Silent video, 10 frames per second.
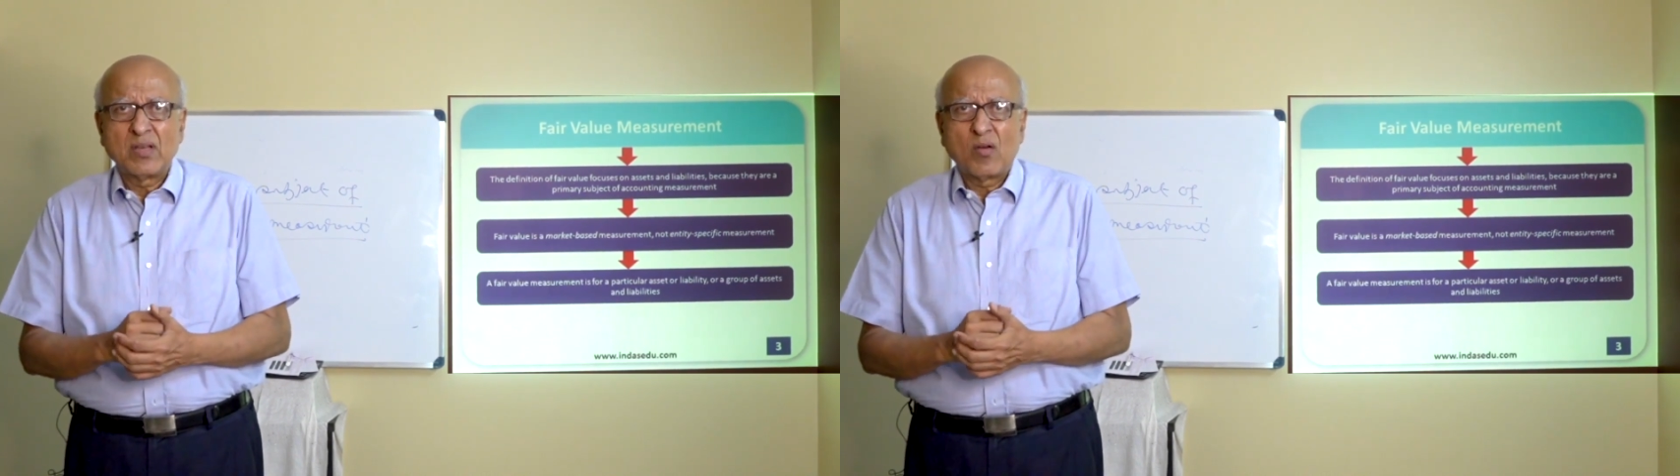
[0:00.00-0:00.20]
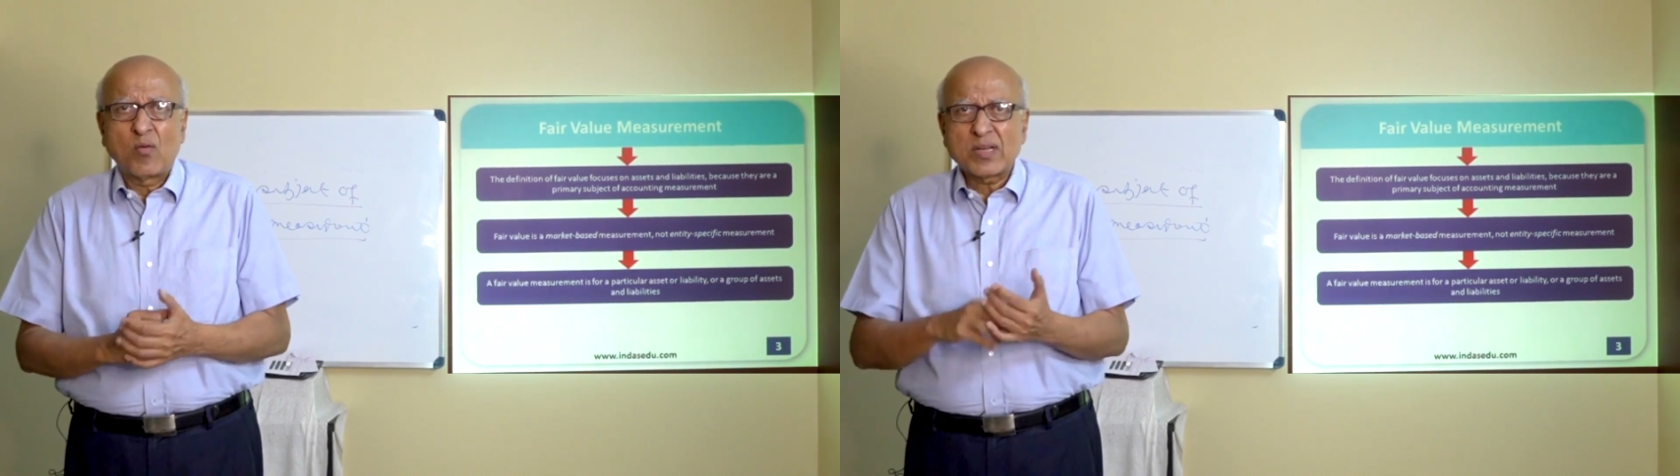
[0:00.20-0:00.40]

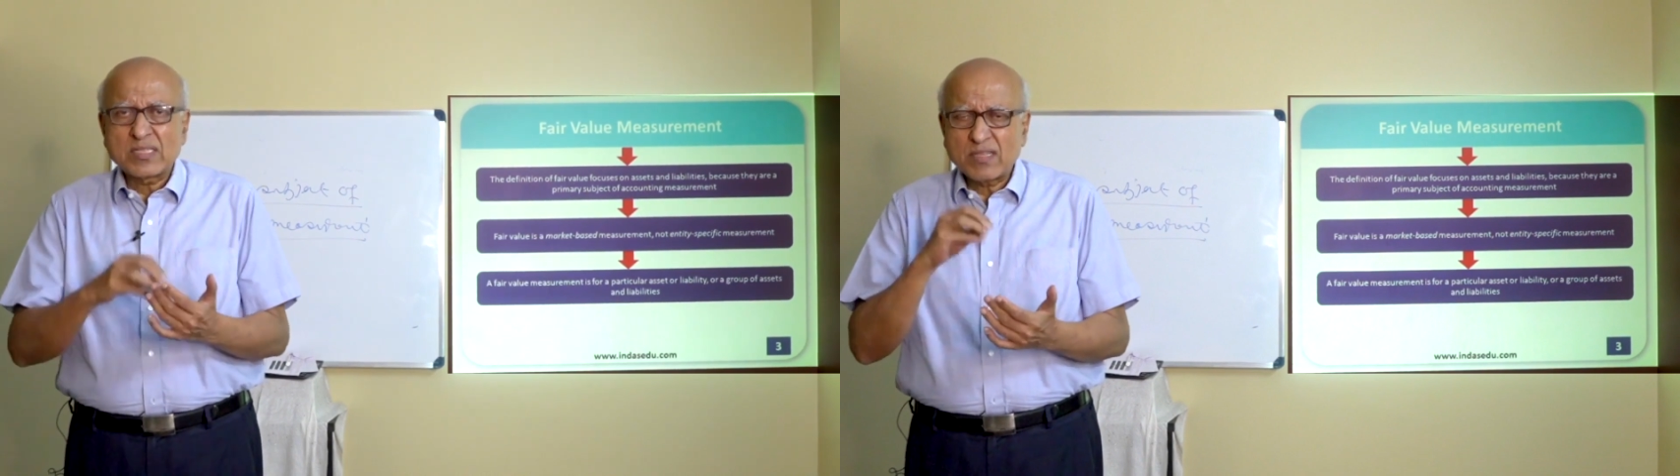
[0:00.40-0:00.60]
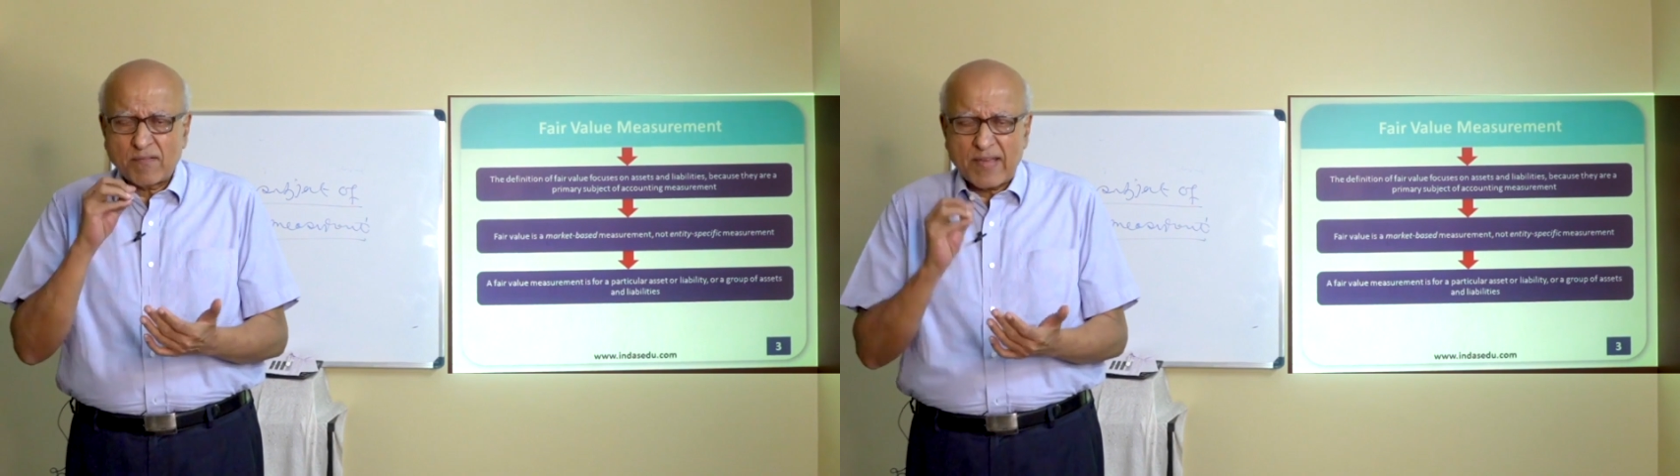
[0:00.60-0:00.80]
What is
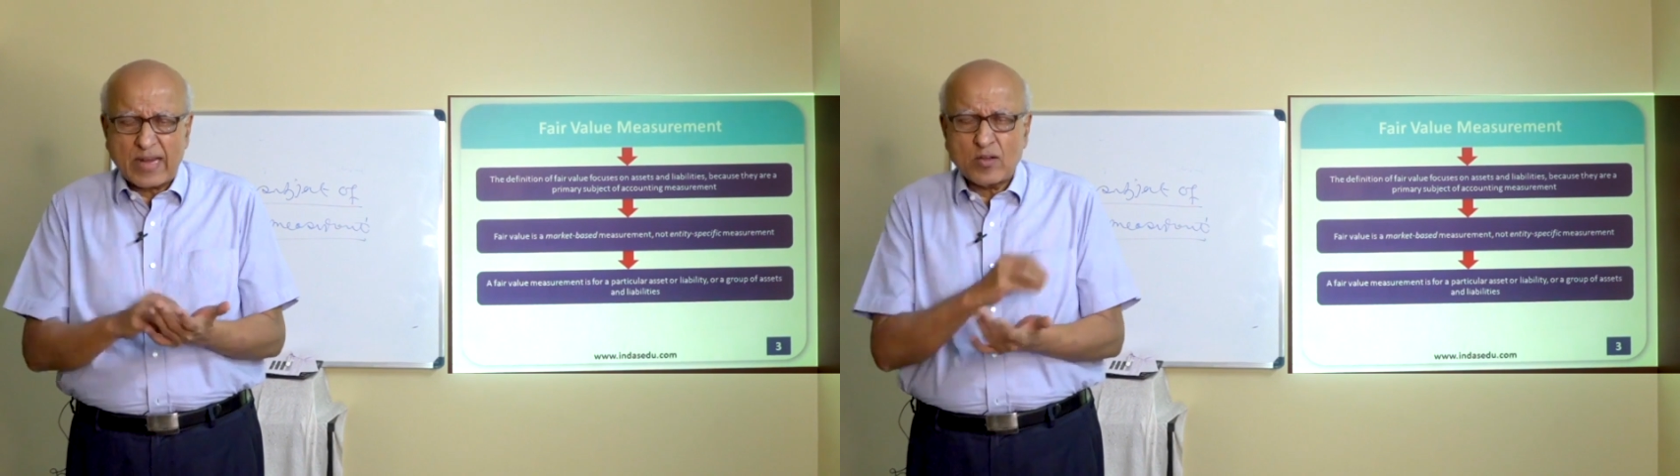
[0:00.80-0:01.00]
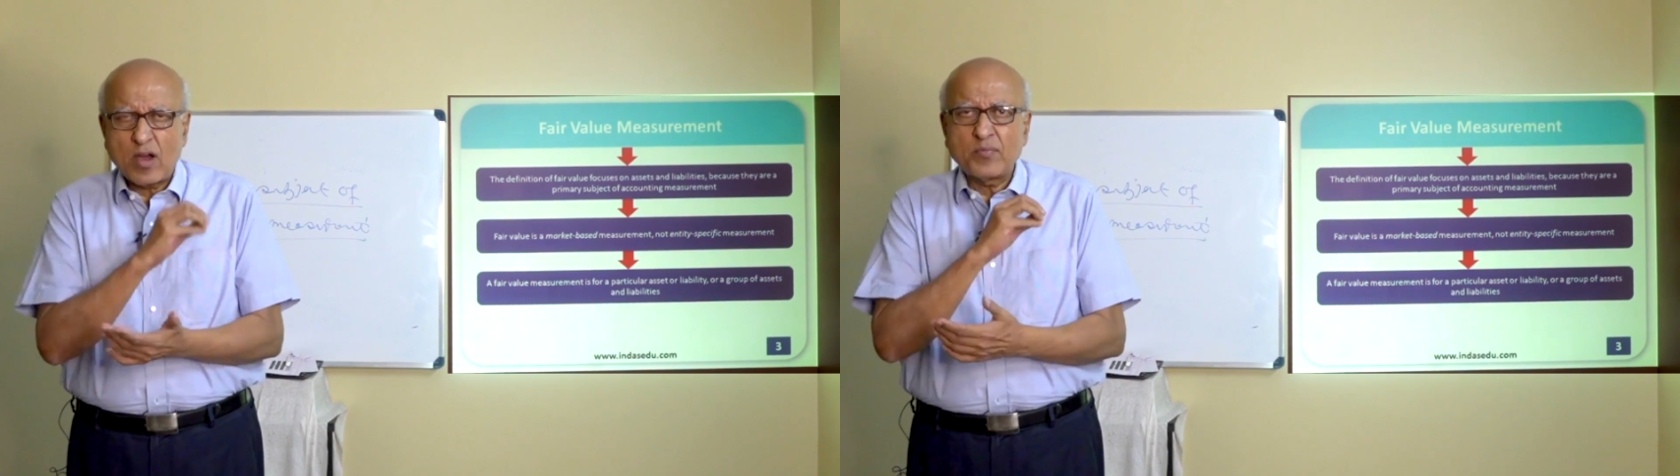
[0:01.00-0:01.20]
the
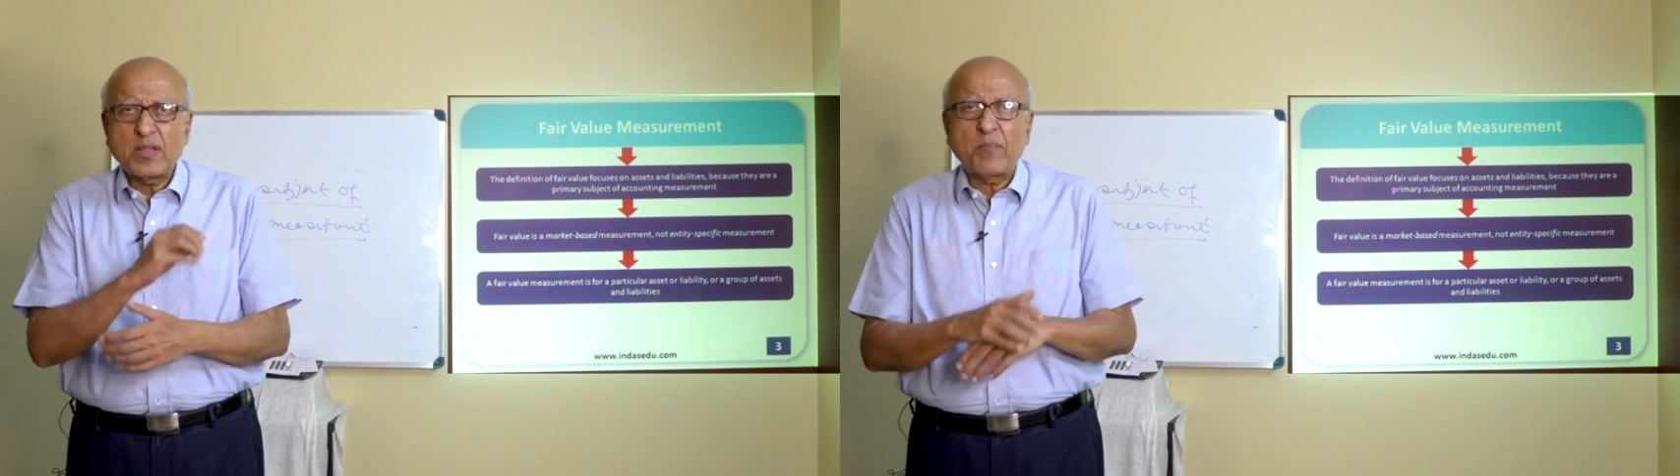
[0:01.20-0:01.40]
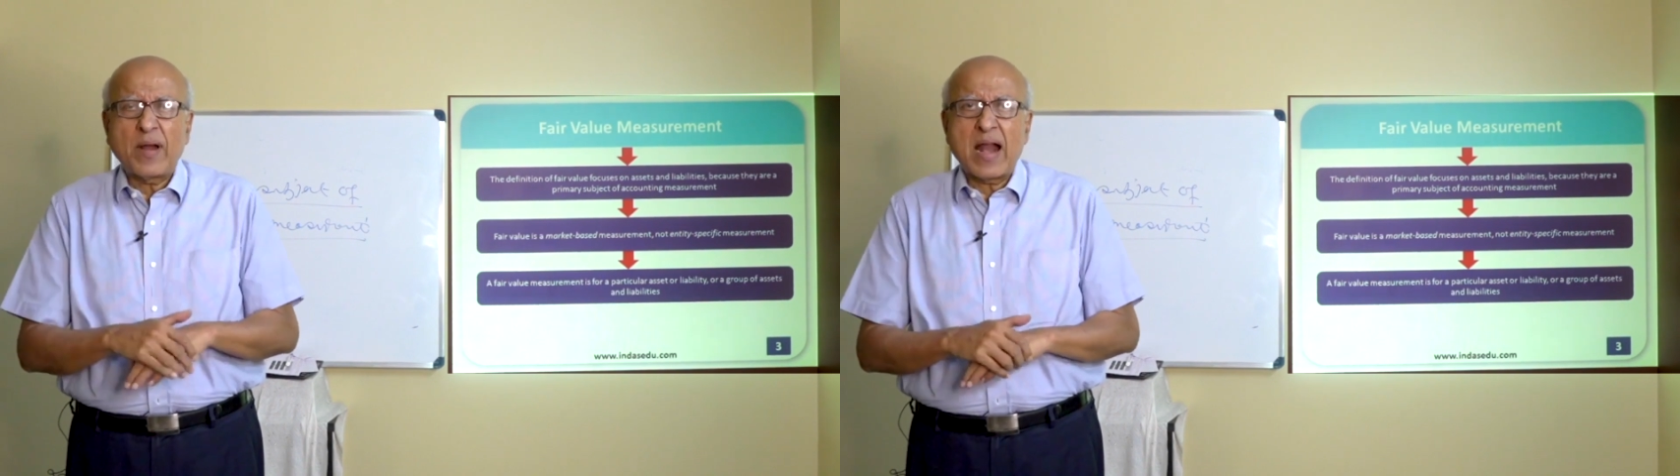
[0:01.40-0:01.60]
value of the
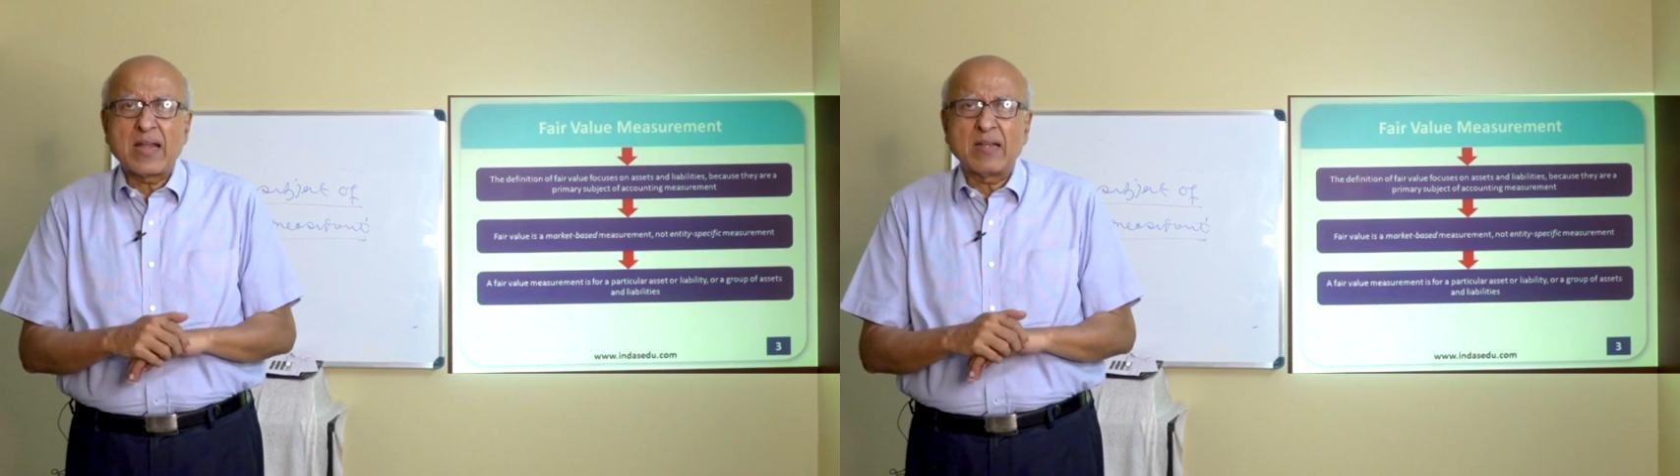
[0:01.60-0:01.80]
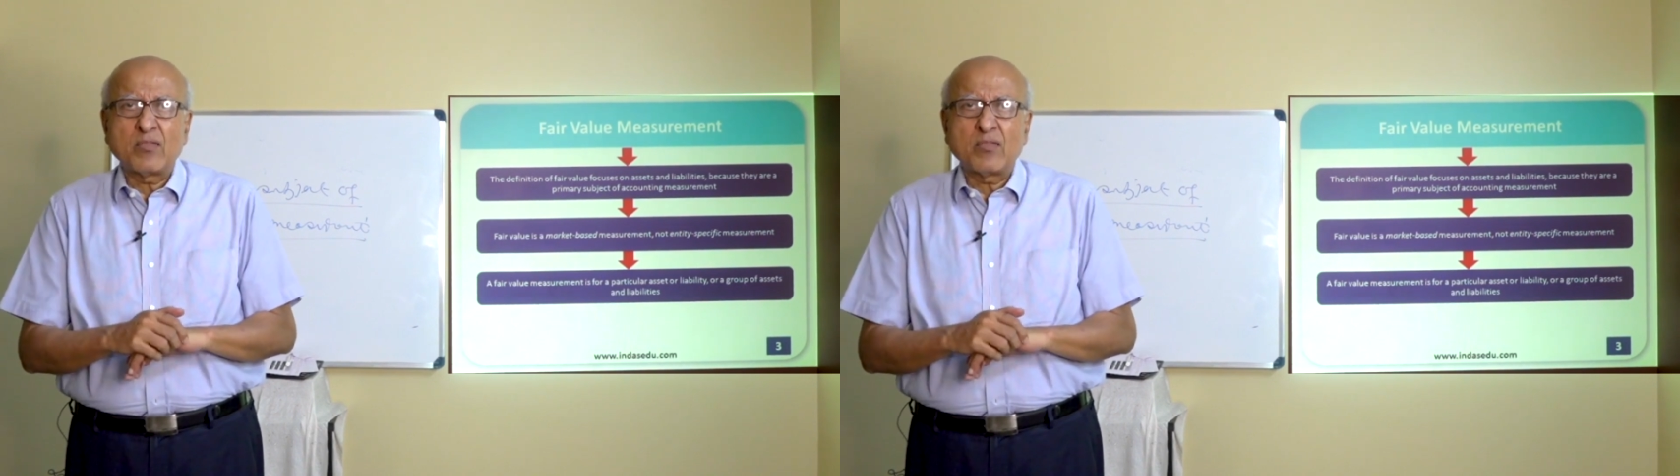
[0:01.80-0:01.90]
plant?